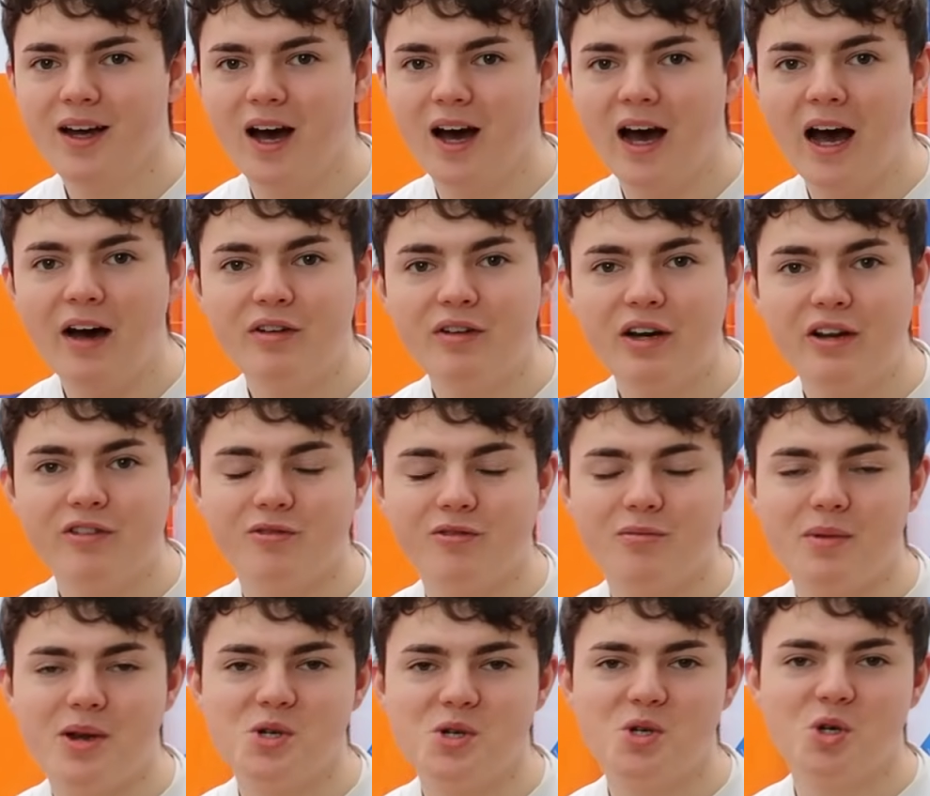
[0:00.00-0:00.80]
I haven't
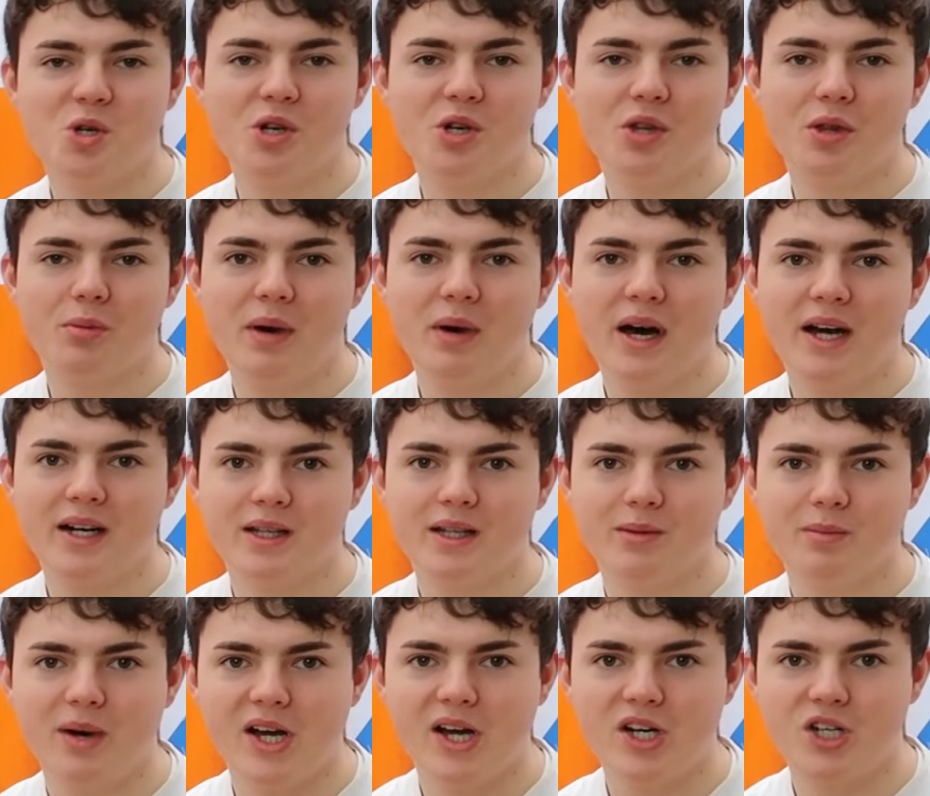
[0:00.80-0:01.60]
even mentioned the man
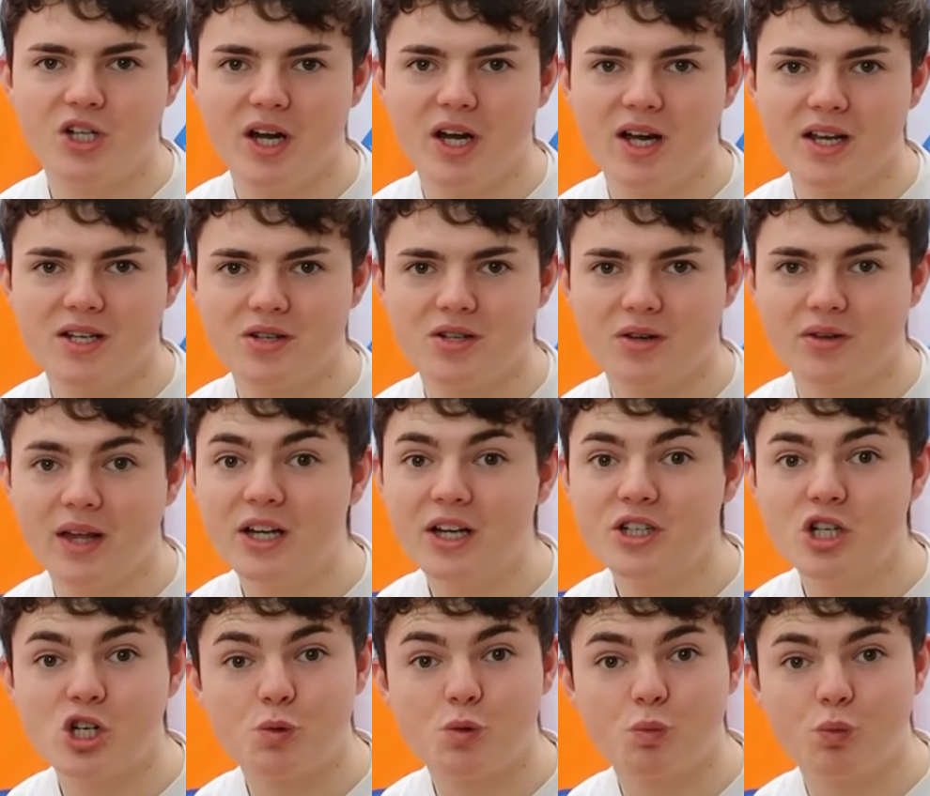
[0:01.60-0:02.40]
of the match yet, so
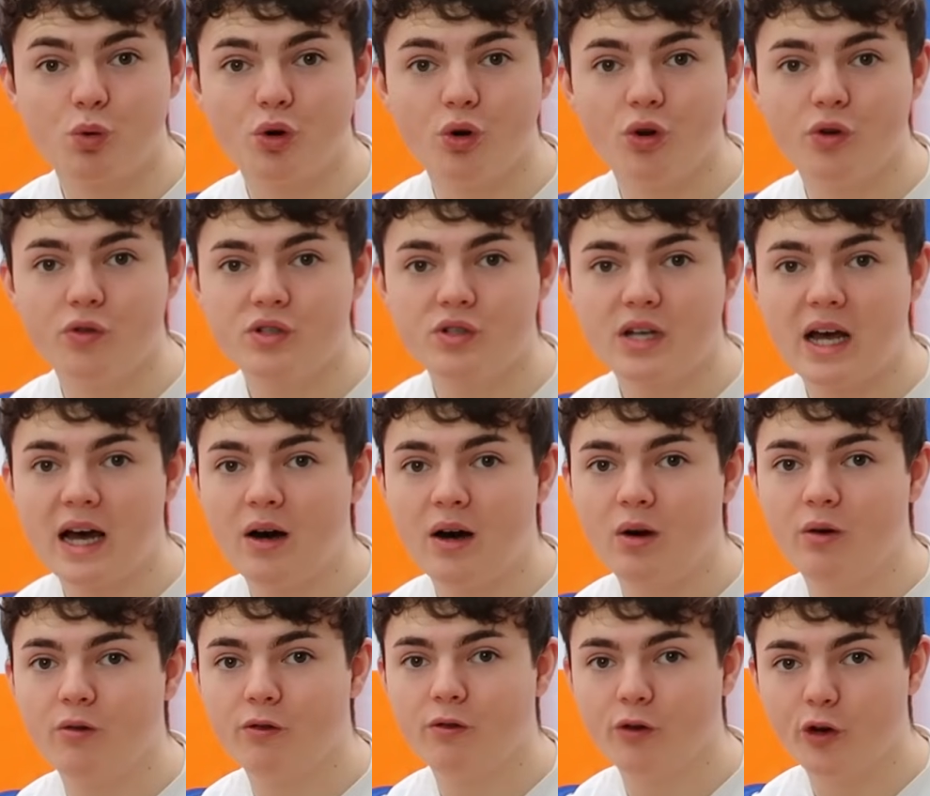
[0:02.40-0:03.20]
that just proves
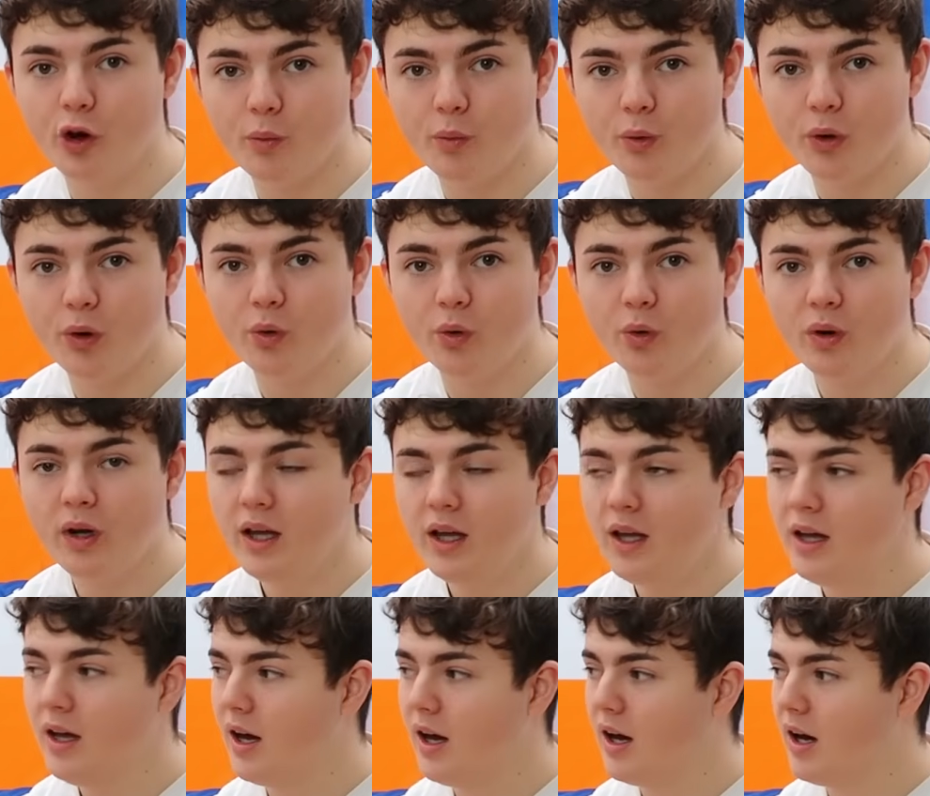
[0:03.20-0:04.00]
how phenomenal
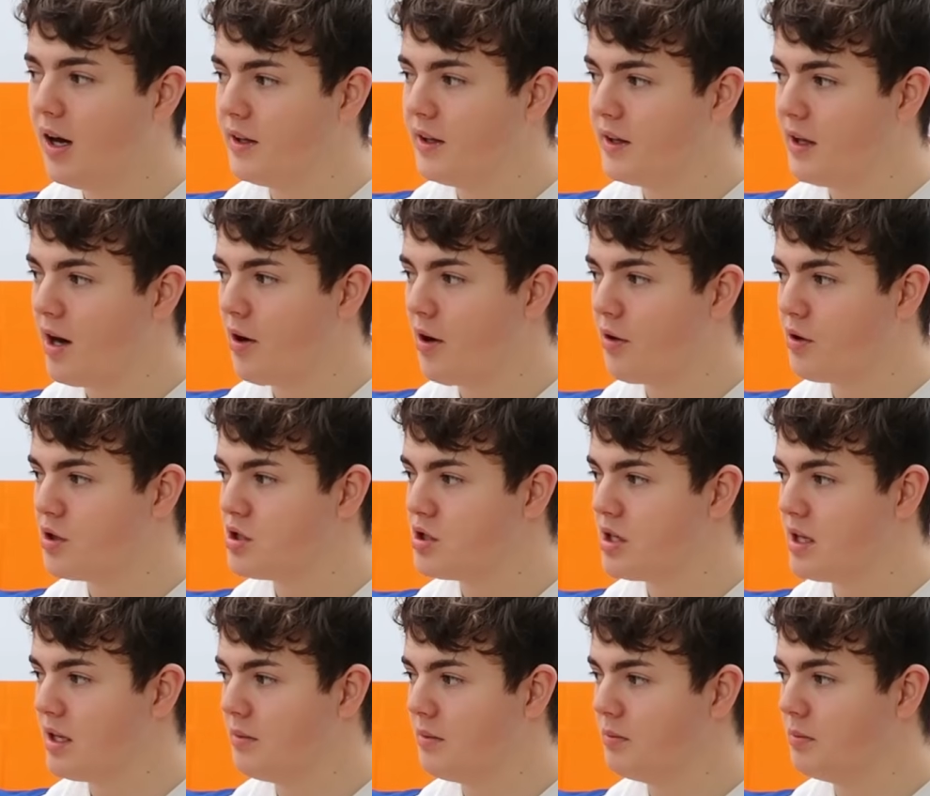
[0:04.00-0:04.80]
the Irish
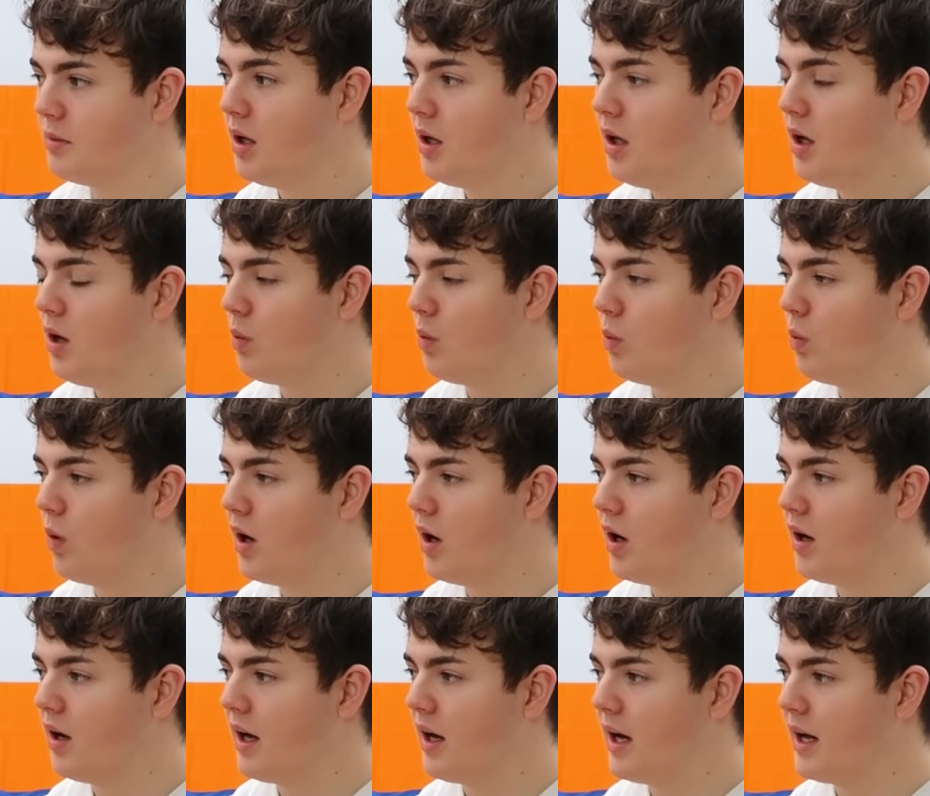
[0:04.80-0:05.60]
team
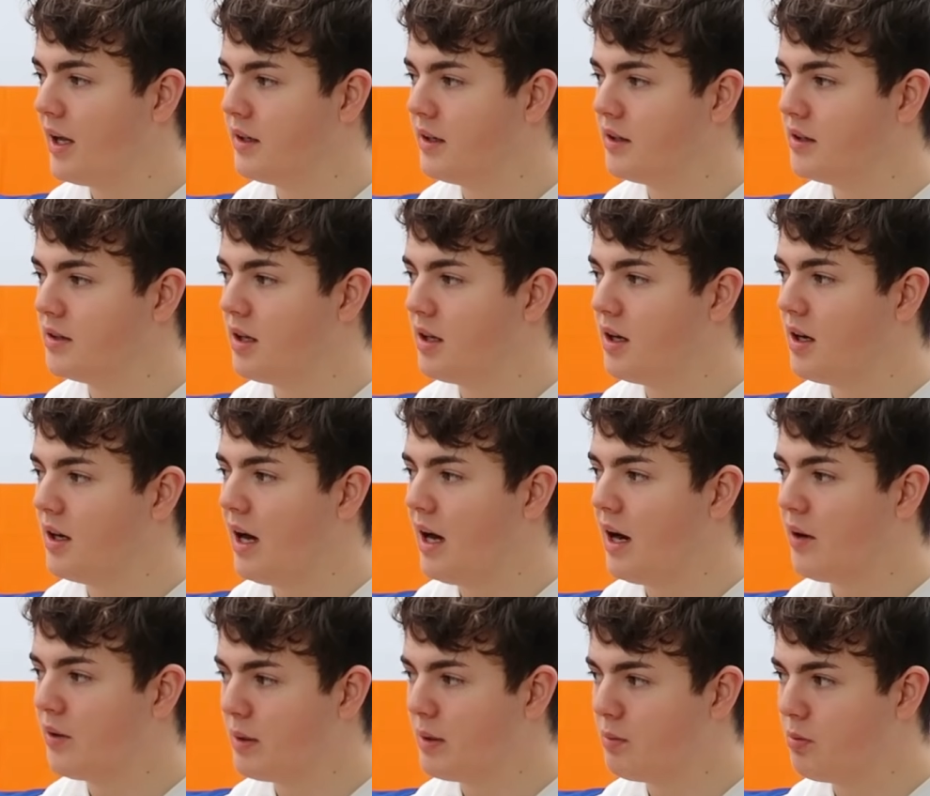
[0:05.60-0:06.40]
were and
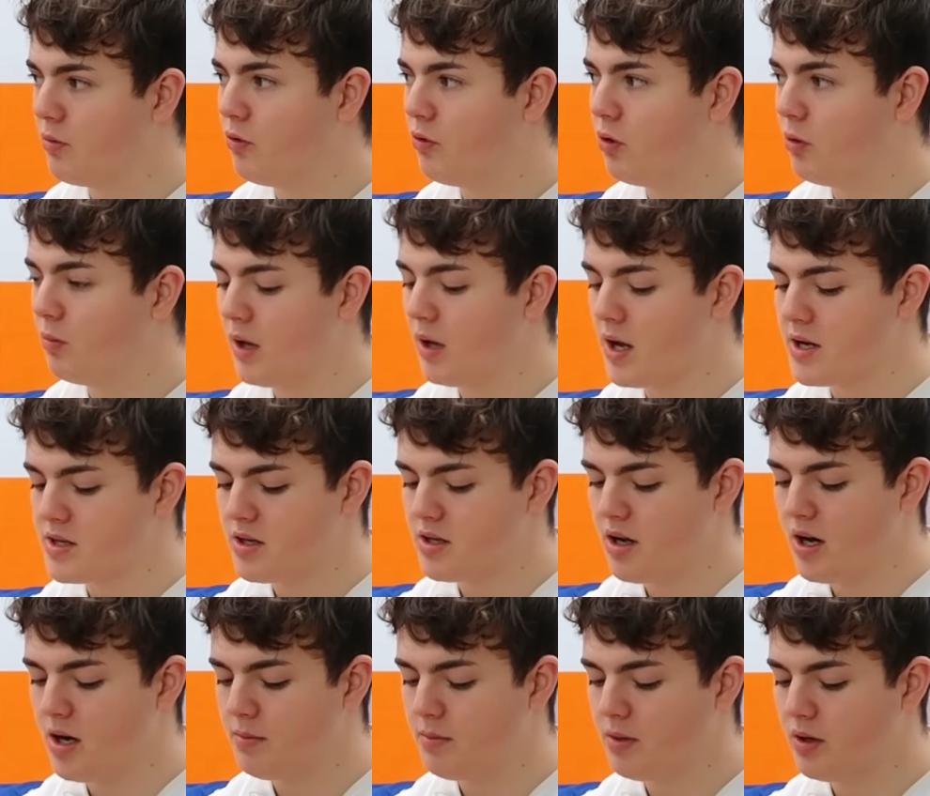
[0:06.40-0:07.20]
how they performed last
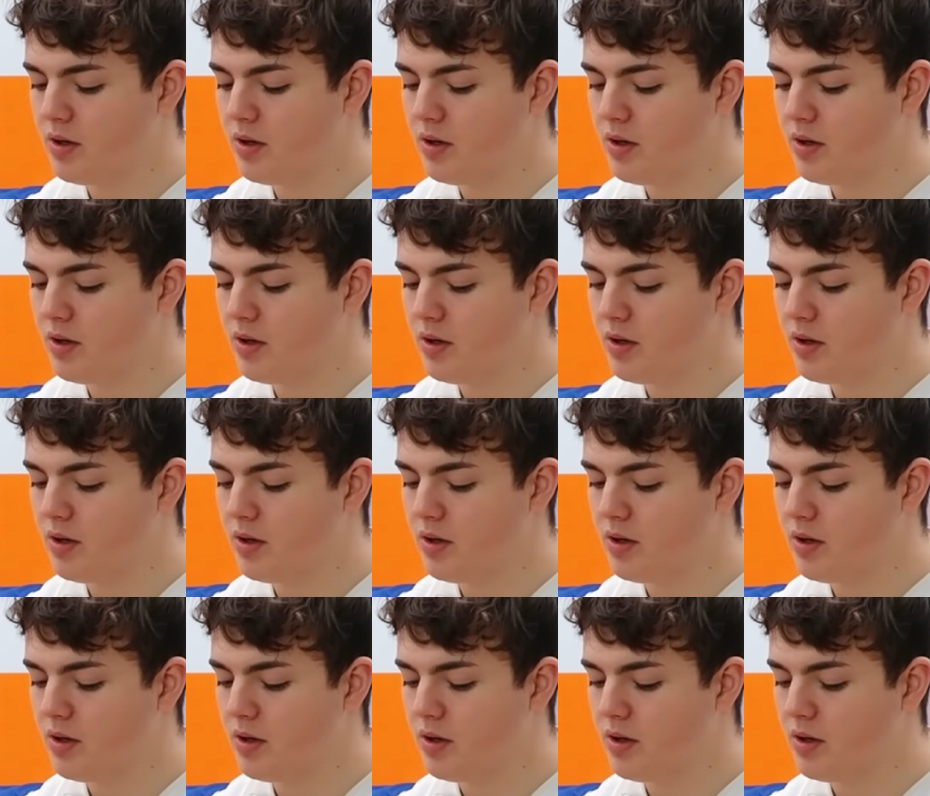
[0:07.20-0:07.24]
night.